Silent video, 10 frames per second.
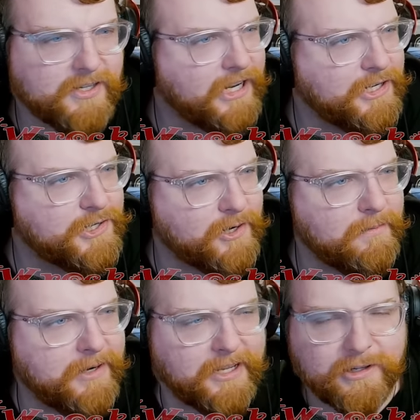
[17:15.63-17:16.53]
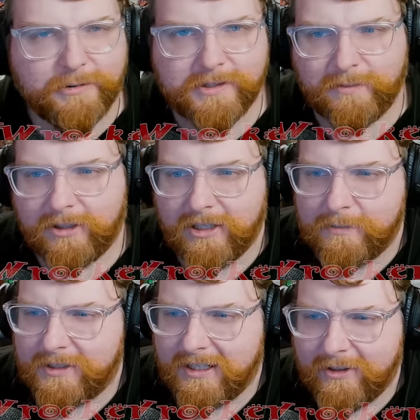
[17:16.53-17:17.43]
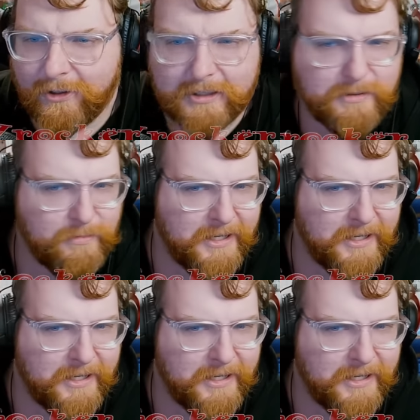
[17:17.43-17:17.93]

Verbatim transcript: in Germany through some clips that looked